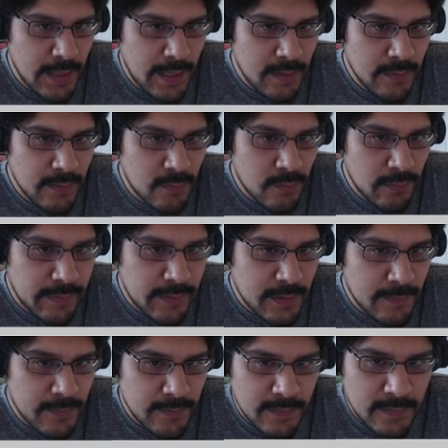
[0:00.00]
And the cool thing
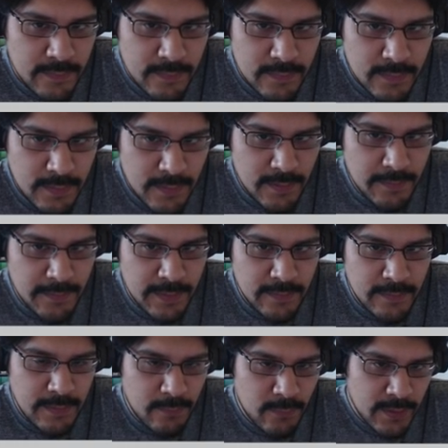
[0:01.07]
about this
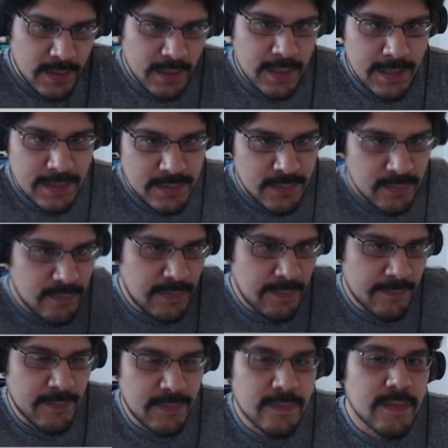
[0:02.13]
is that we're going to actually use
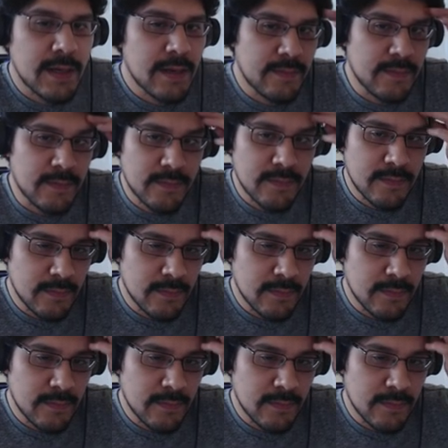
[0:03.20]
different sizes.